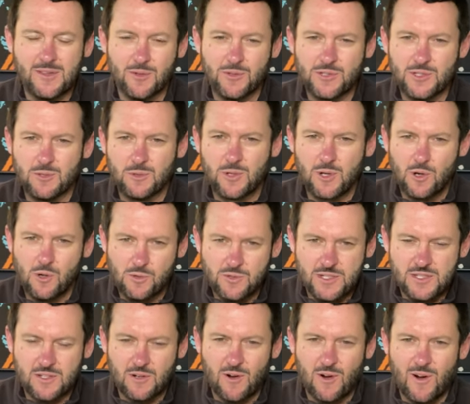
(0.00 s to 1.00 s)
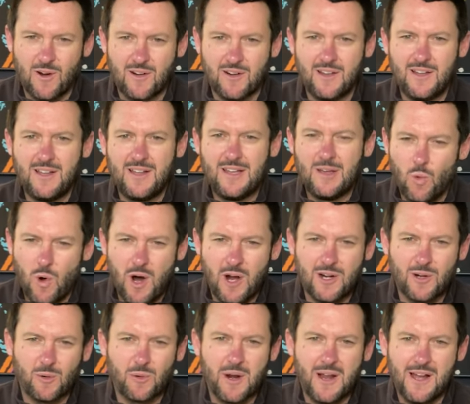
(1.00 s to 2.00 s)
they'll do cold start,
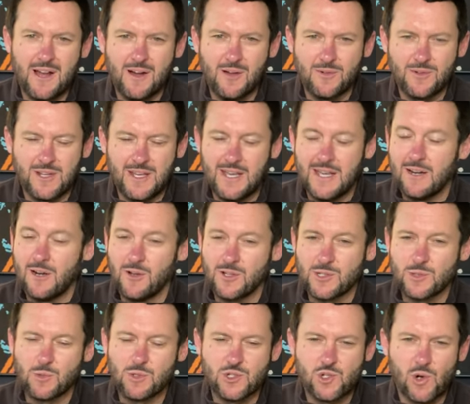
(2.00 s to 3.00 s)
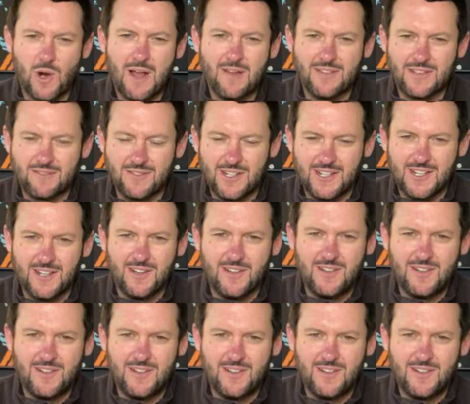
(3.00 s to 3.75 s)
walk around, and also a driving video.